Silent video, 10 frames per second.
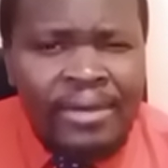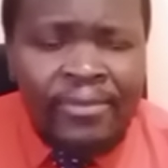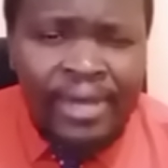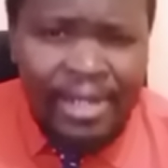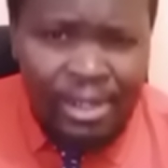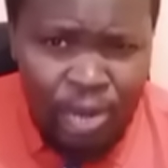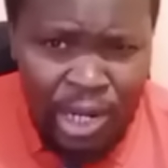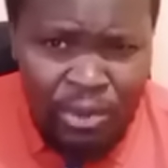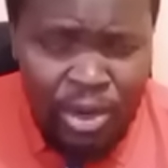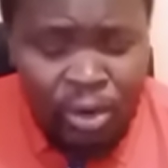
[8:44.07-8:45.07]
then in
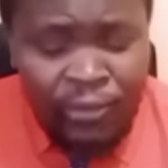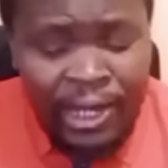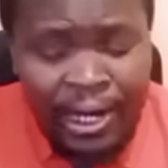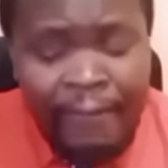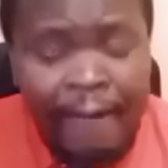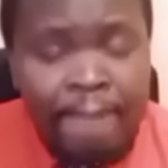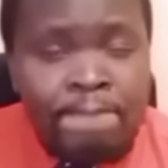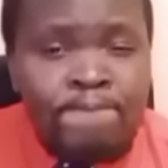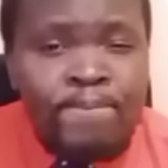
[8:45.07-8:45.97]
one way or the other,